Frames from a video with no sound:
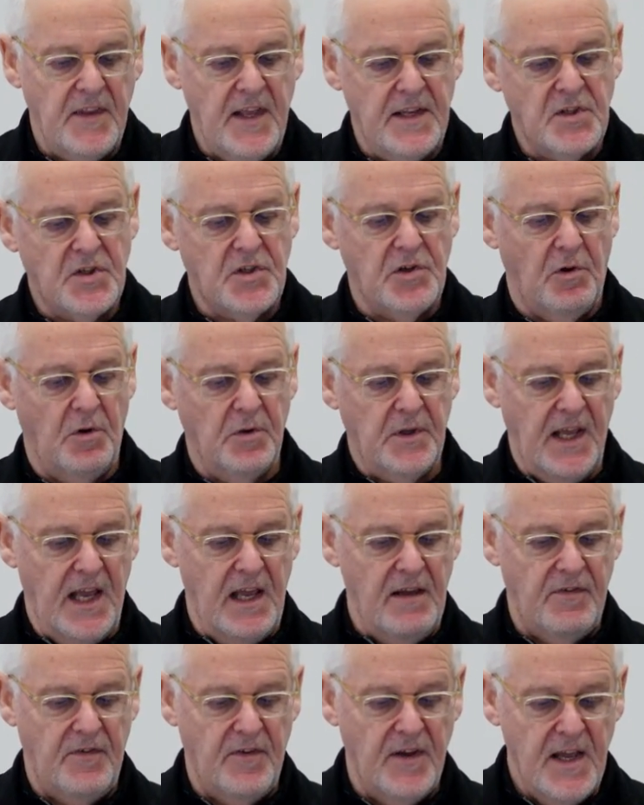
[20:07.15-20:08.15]
then Saul
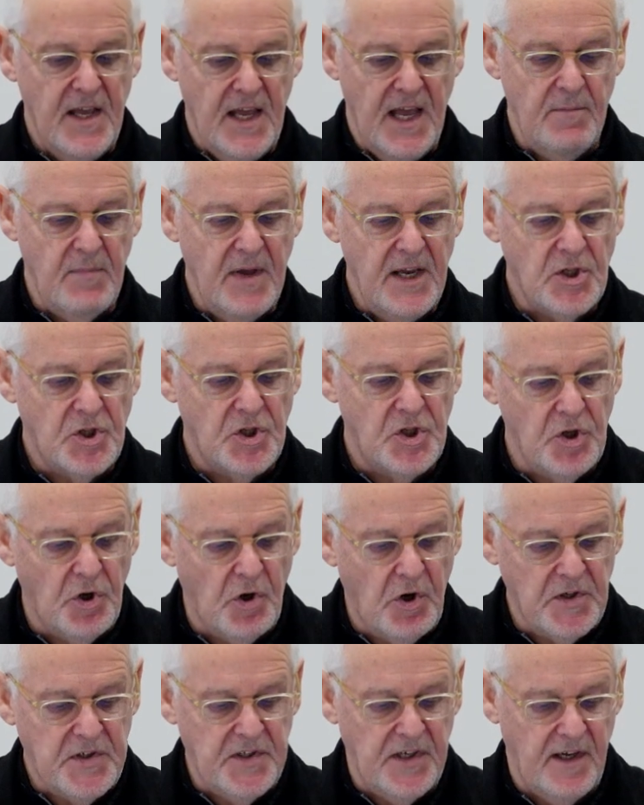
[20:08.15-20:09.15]
gave him his
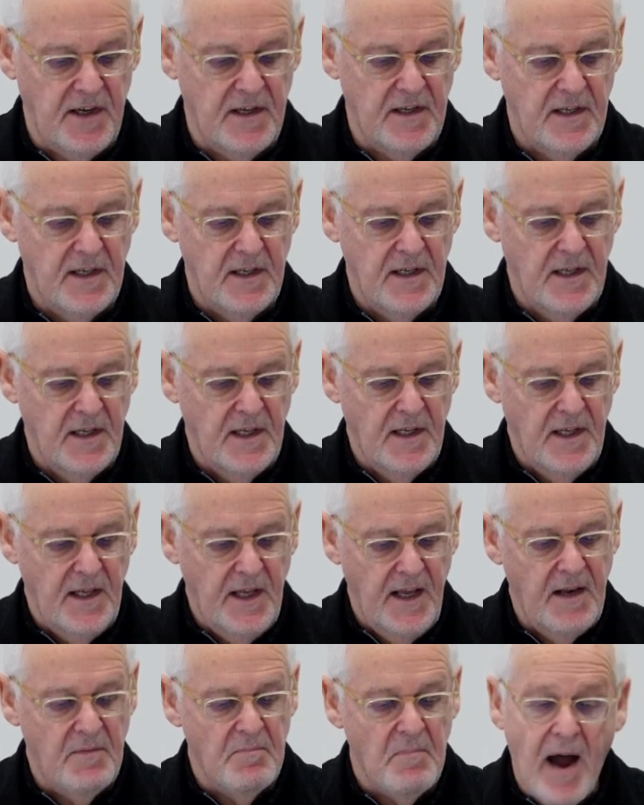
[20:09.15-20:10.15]
daughter
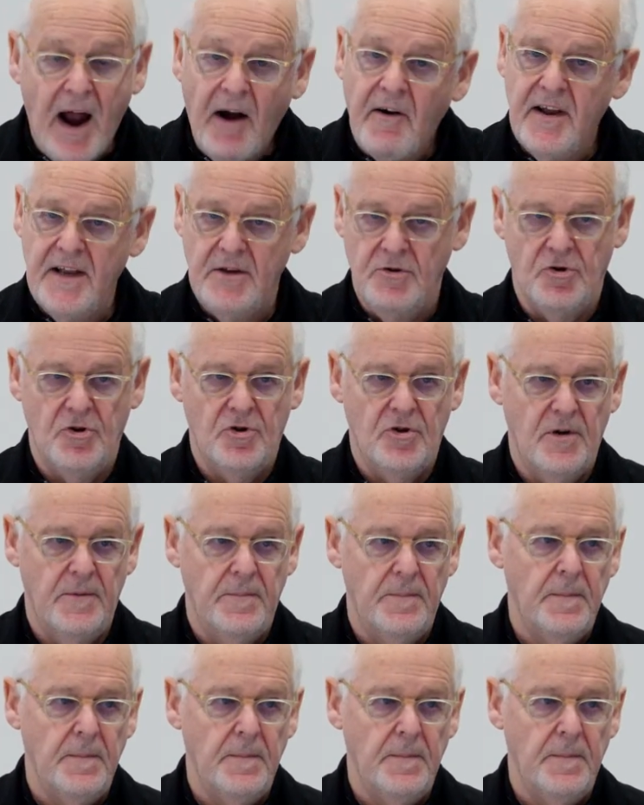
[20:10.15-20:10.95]
in marriage.